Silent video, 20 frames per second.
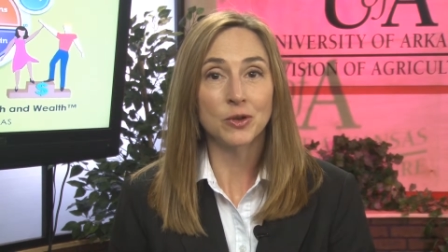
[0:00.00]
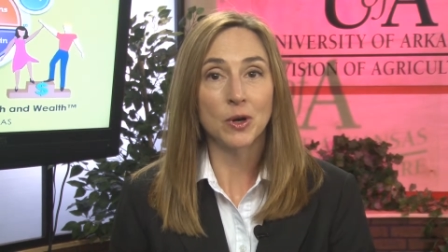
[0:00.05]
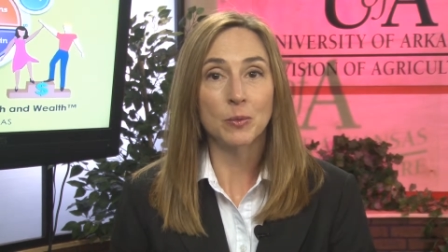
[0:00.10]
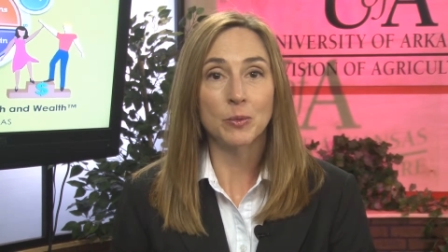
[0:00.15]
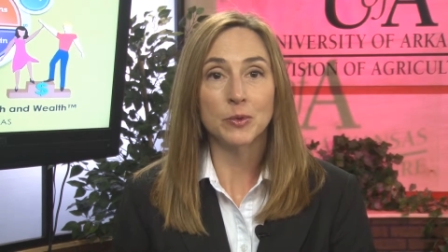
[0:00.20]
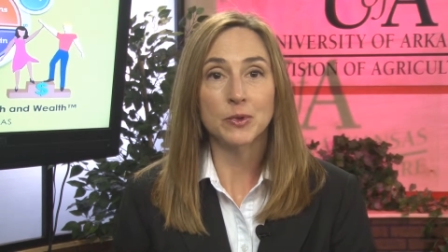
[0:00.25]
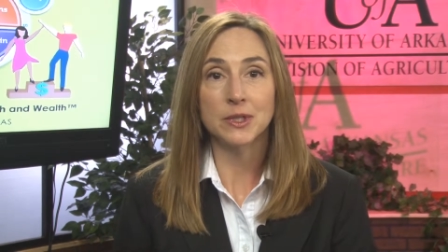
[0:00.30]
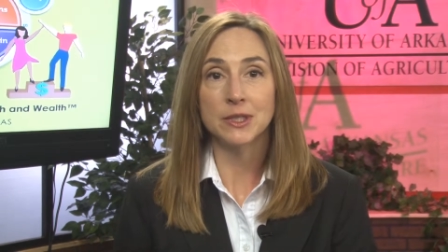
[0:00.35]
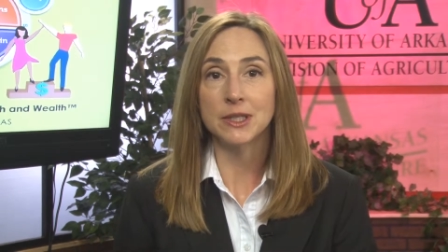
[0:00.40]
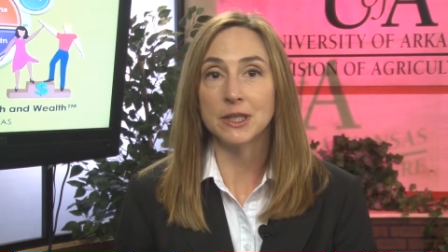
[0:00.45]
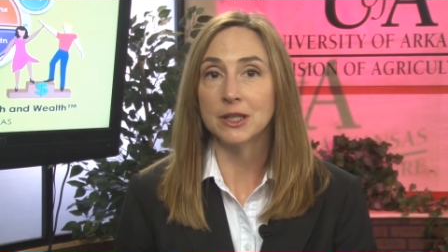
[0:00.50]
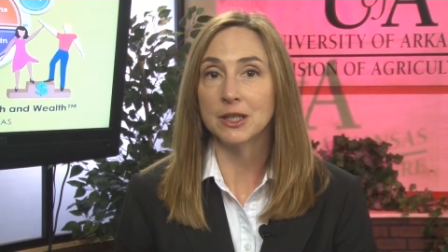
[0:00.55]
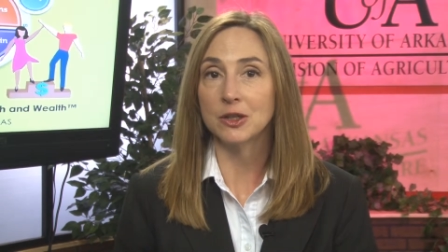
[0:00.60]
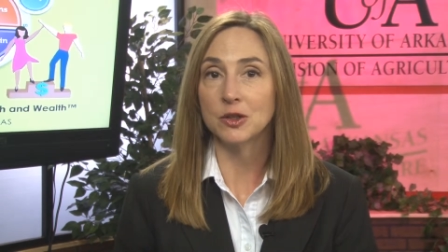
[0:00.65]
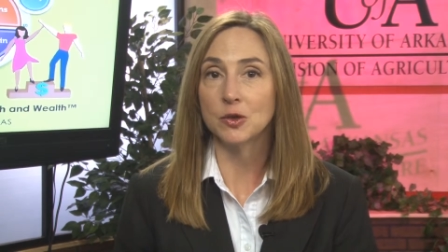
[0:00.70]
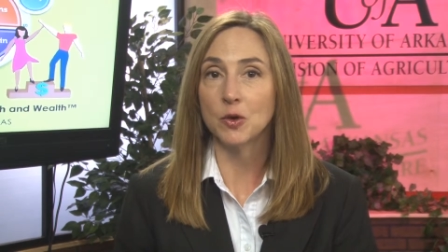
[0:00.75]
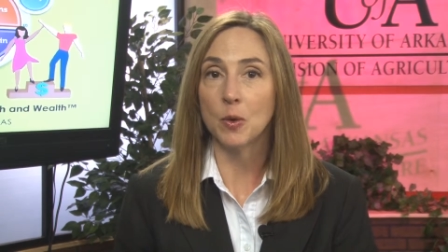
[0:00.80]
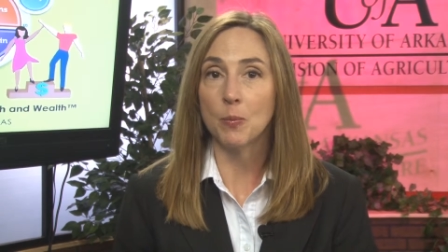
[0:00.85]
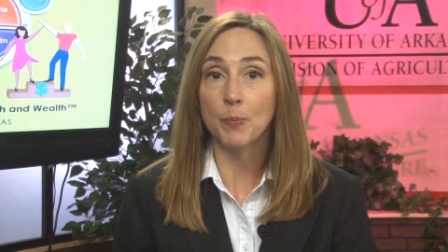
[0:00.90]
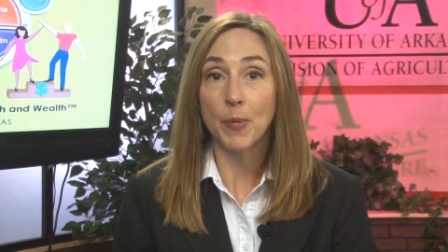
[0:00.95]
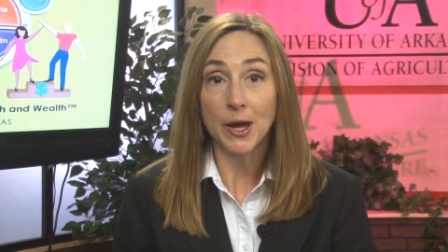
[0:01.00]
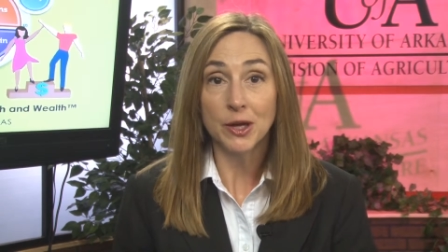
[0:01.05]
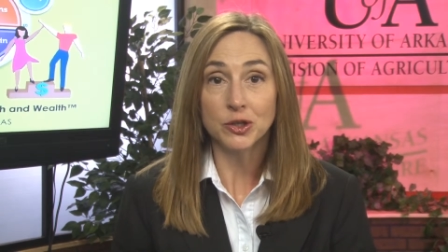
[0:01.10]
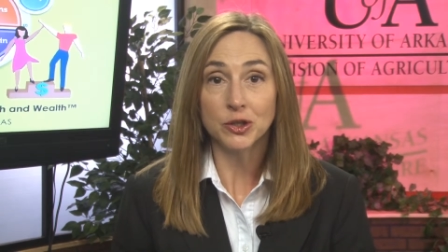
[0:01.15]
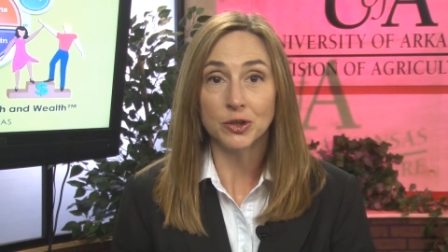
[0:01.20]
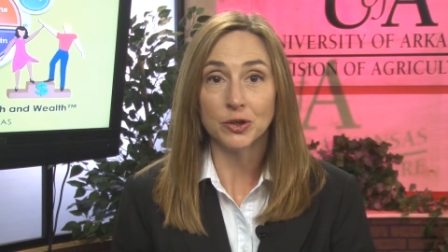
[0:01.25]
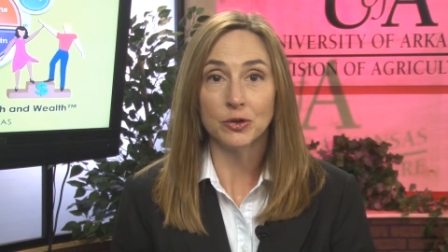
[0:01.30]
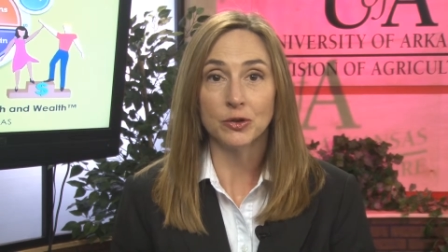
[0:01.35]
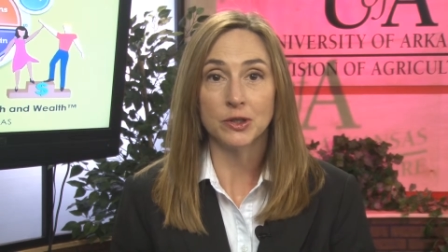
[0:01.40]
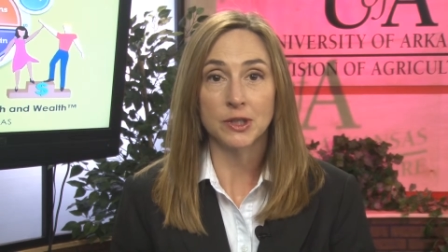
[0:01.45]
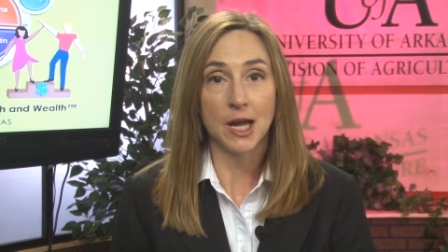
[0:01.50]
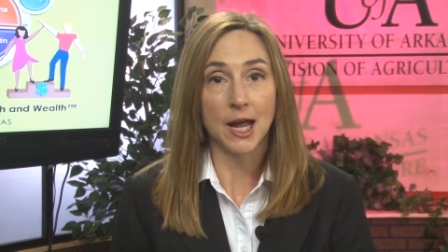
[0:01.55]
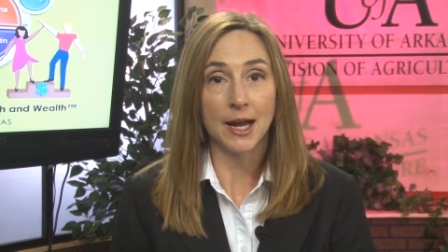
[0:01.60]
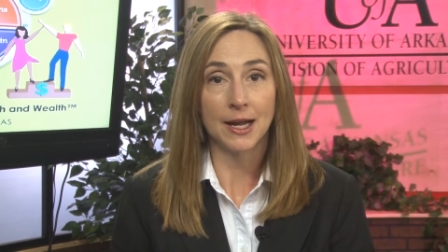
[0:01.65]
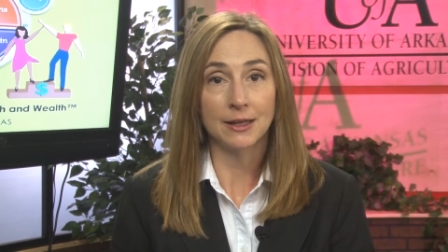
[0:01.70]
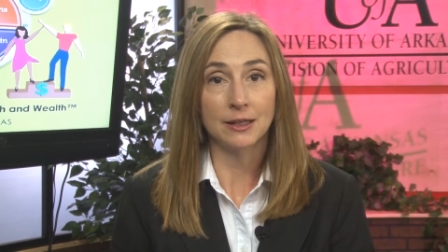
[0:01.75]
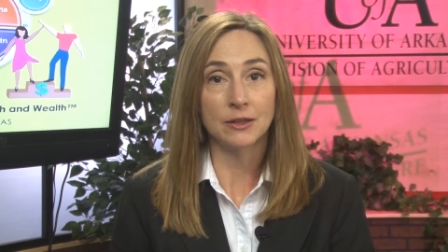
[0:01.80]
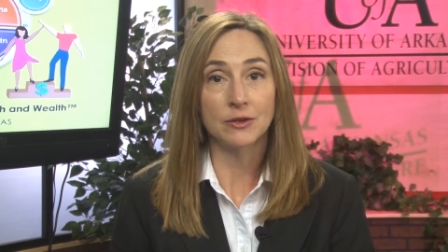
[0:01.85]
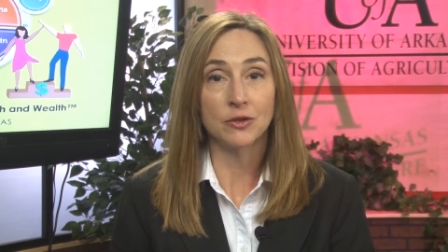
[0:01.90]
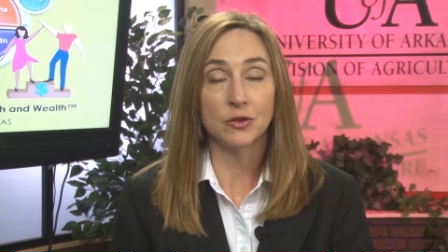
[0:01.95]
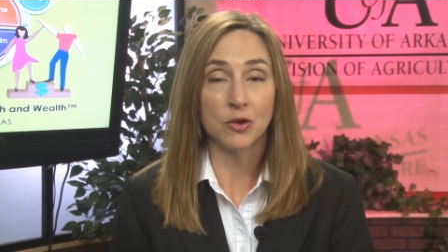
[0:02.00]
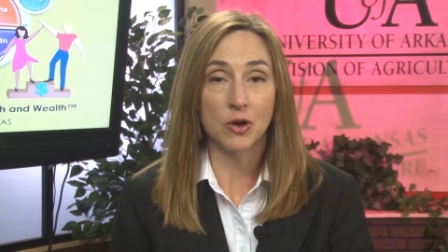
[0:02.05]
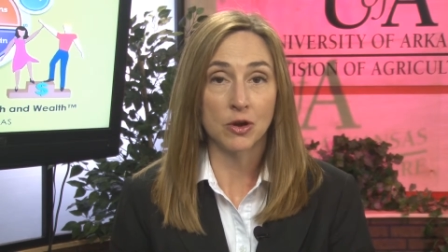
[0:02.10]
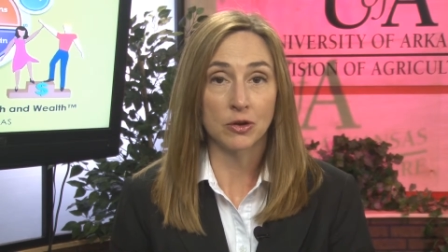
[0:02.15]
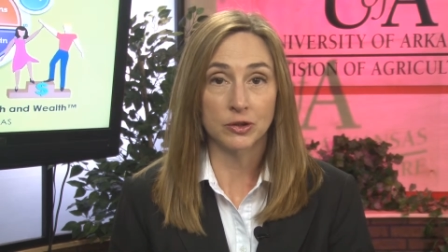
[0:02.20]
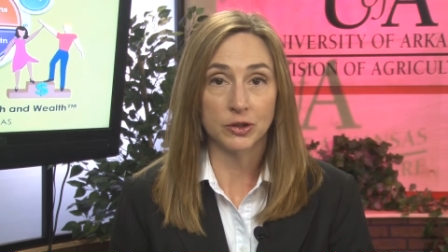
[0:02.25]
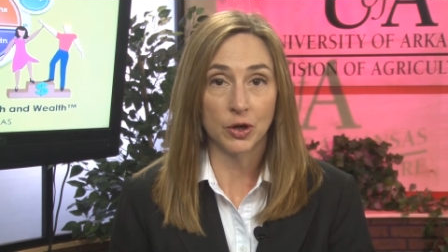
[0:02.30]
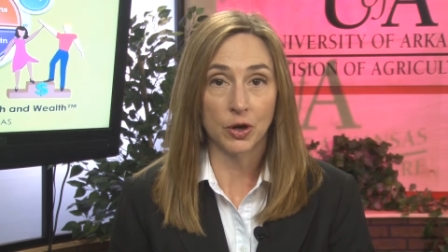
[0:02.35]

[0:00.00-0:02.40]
trouble sticking to a budget or diet in the long